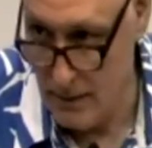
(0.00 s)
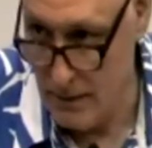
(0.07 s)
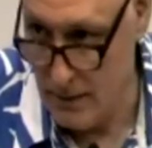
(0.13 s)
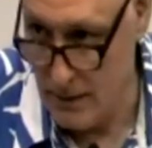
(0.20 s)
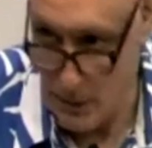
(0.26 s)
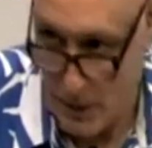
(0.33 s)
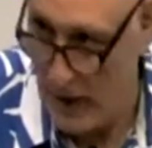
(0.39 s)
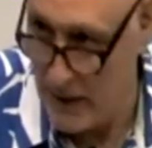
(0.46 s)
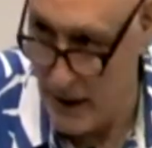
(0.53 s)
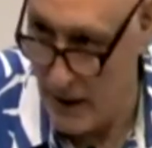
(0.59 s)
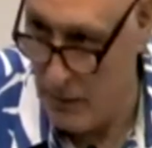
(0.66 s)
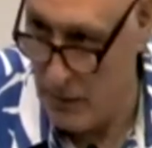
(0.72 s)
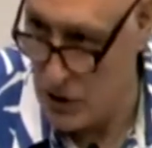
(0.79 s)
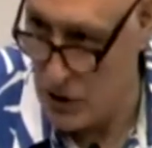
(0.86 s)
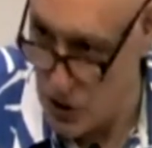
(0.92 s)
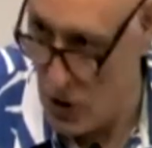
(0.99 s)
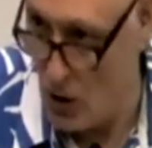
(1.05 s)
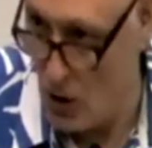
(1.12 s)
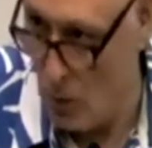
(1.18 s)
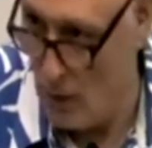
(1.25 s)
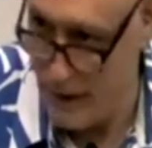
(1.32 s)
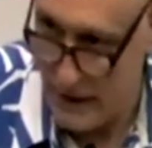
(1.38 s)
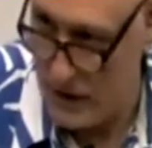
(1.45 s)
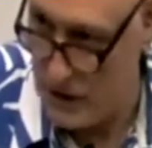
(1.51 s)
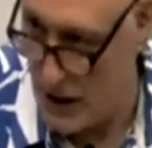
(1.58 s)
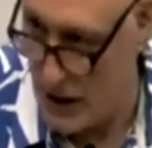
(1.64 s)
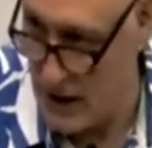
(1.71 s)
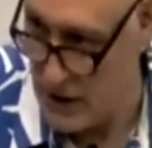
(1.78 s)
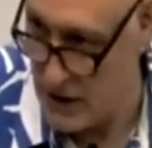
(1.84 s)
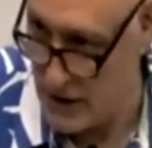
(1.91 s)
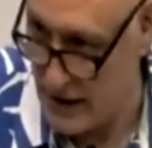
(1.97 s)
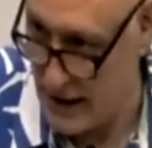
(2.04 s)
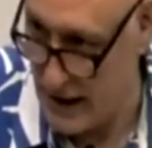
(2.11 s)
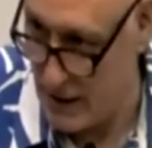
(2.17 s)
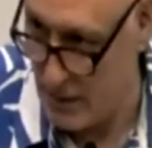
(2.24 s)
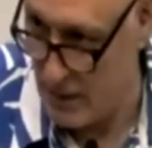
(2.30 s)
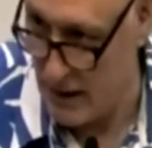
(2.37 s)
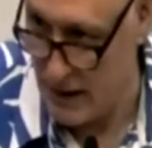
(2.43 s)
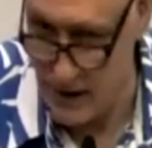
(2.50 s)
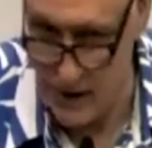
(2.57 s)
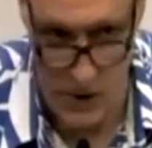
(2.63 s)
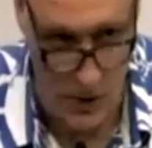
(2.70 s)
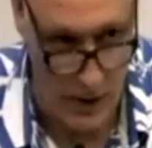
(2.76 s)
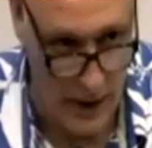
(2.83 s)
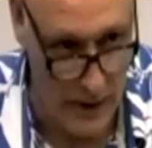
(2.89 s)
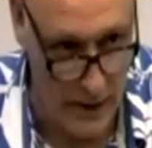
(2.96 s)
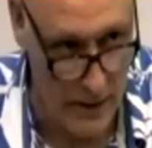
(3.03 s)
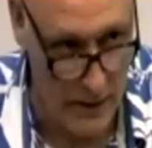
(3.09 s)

they weren't able to show when the change had taken place, so that